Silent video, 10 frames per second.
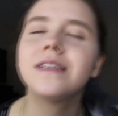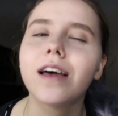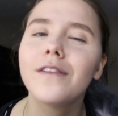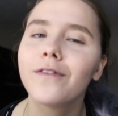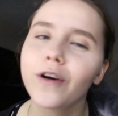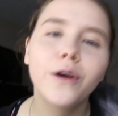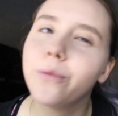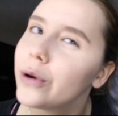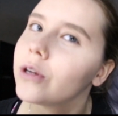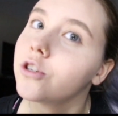is it for
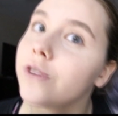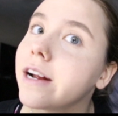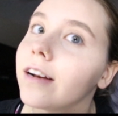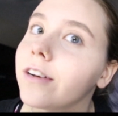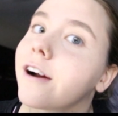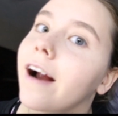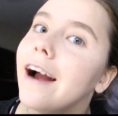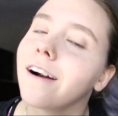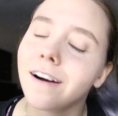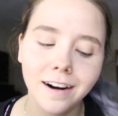you to straighten your
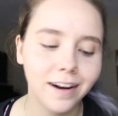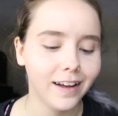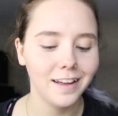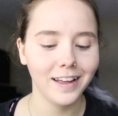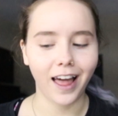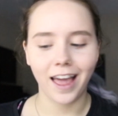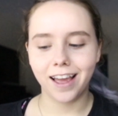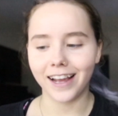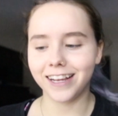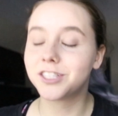hair?
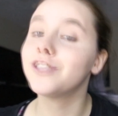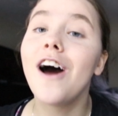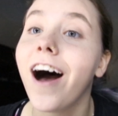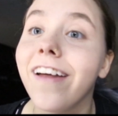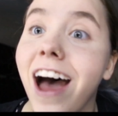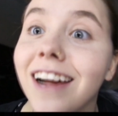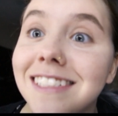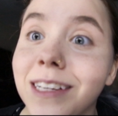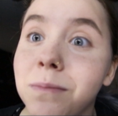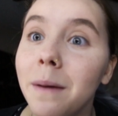It's not that
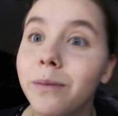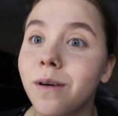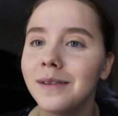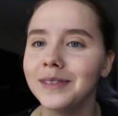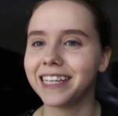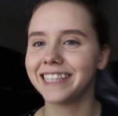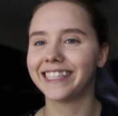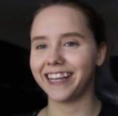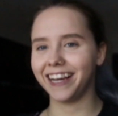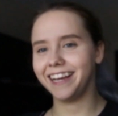deep, I
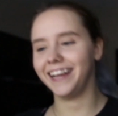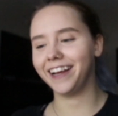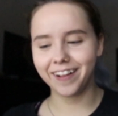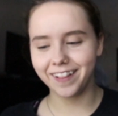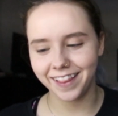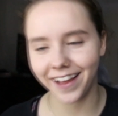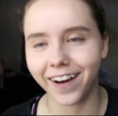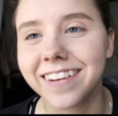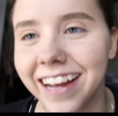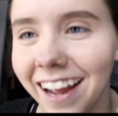promise.
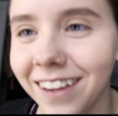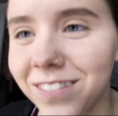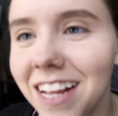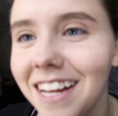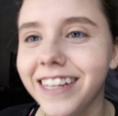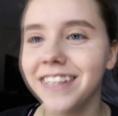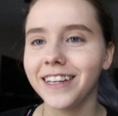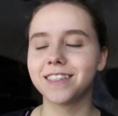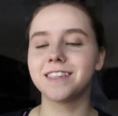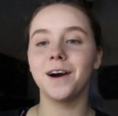Okay,
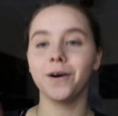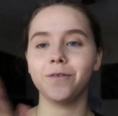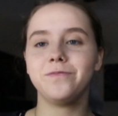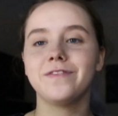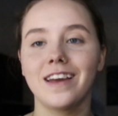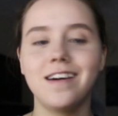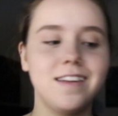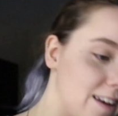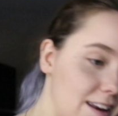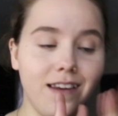so
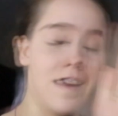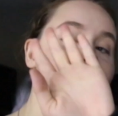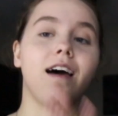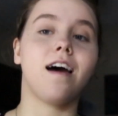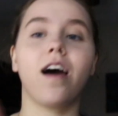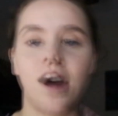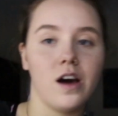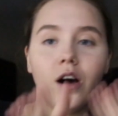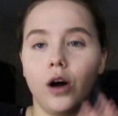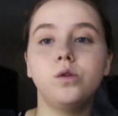
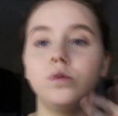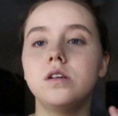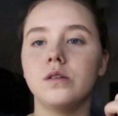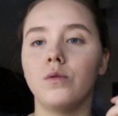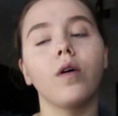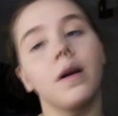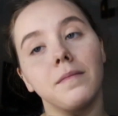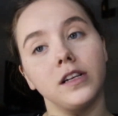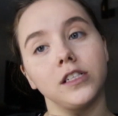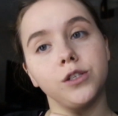now what I'm
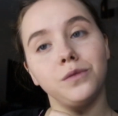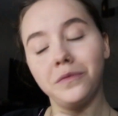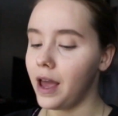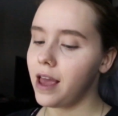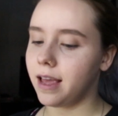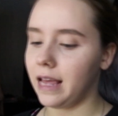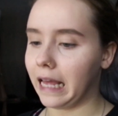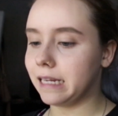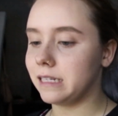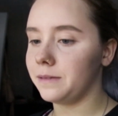gonna do
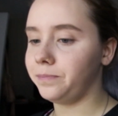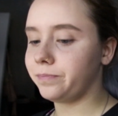is,